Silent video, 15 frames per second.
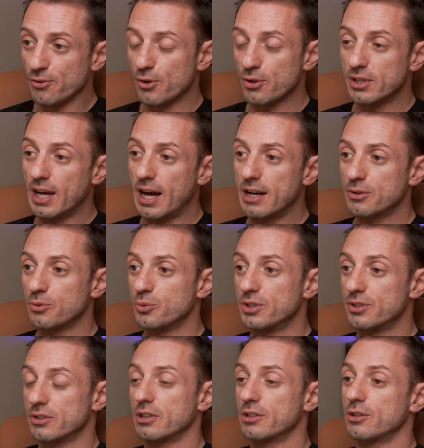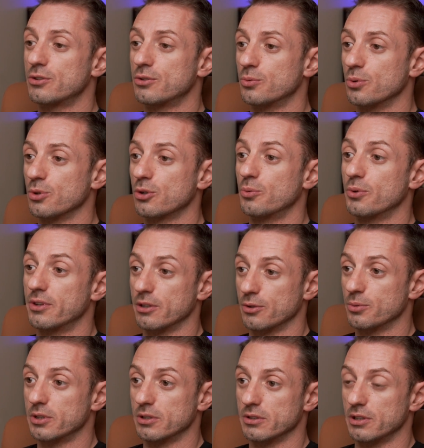For that, we started to work with
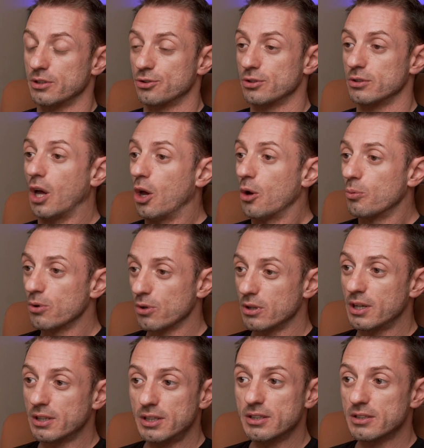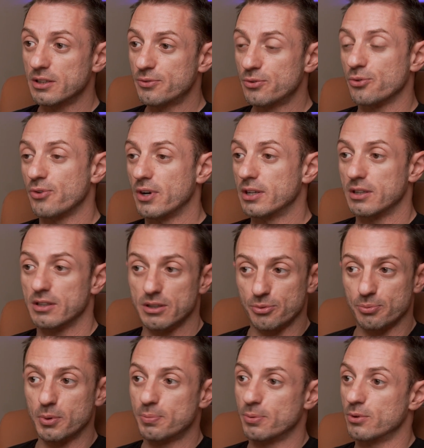Unreal Engine. We were lucky enough to find
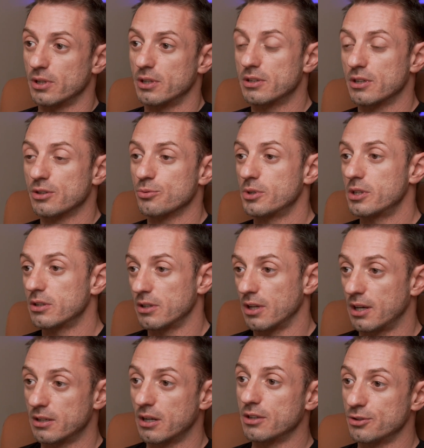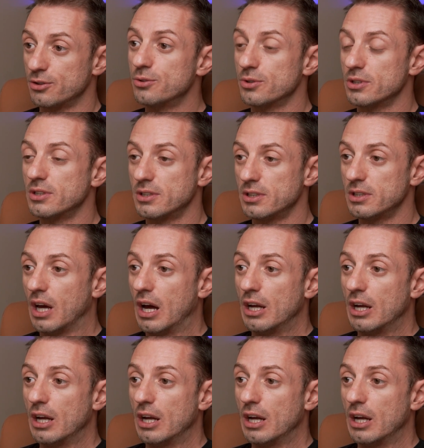enough people in Unreal and on Unity